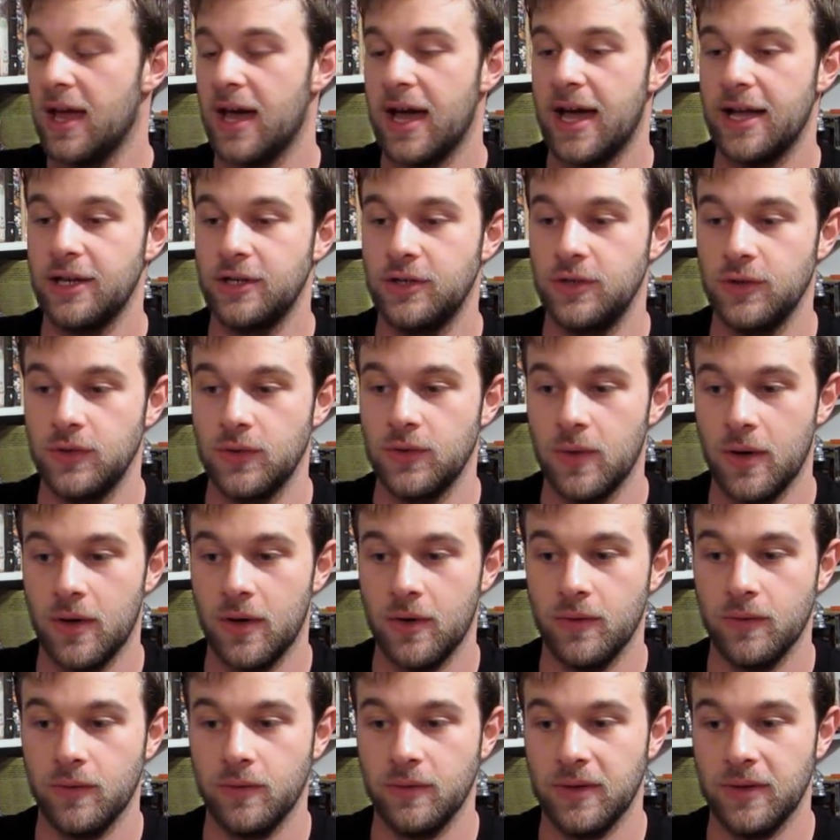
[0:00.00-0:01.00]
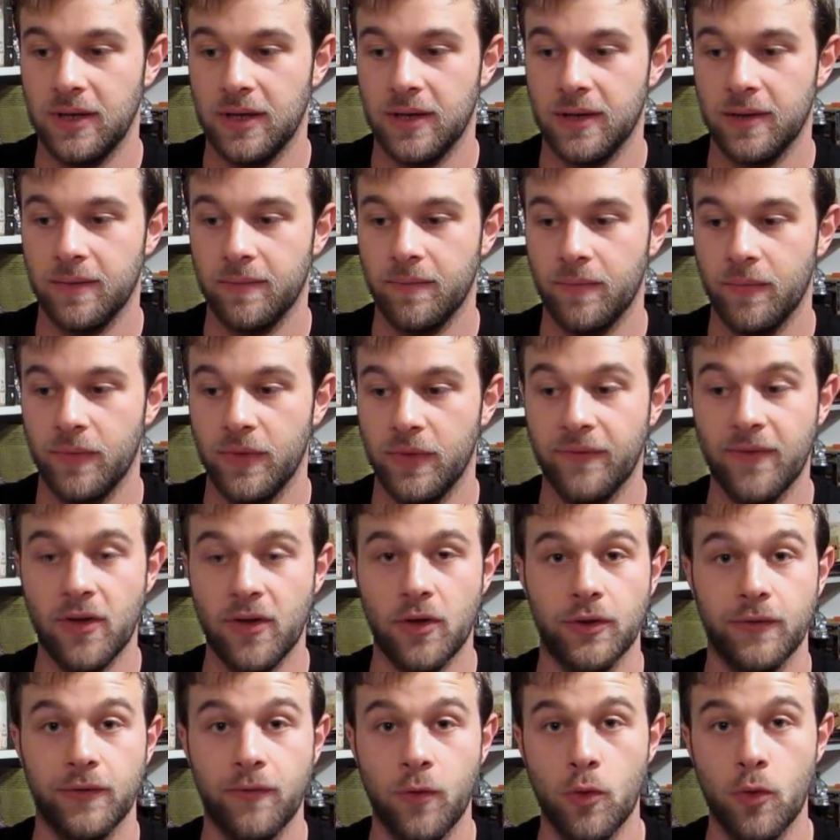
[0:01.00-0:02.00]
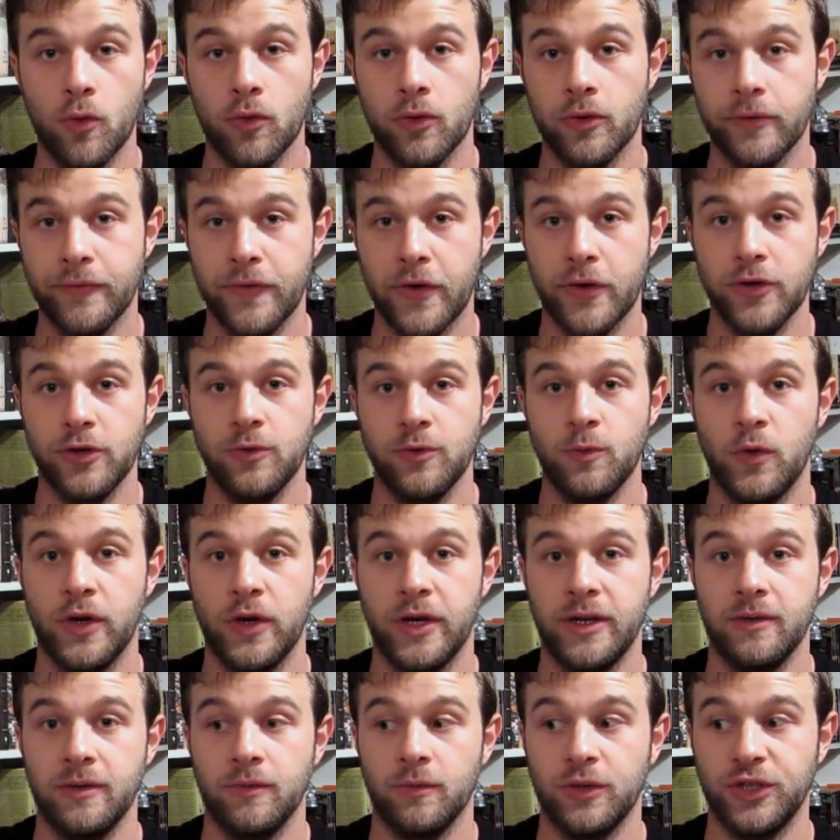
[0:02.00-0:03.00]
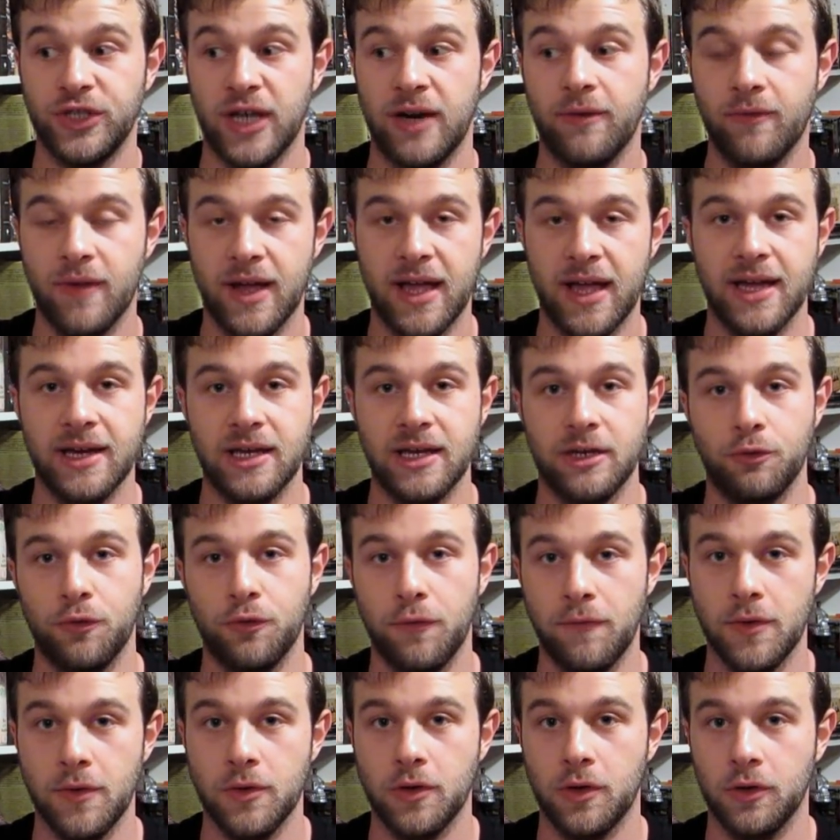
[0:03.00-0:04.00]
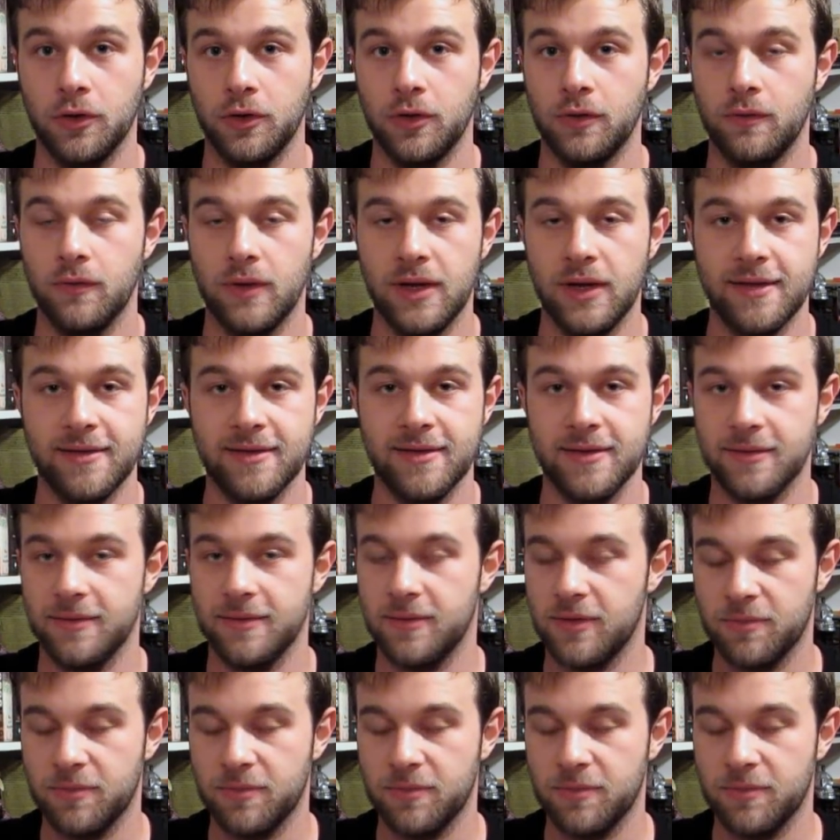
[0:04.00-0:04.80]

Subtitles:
I do own The Vault of Horror, Volume 1, which I read and reviewed on Goodreads.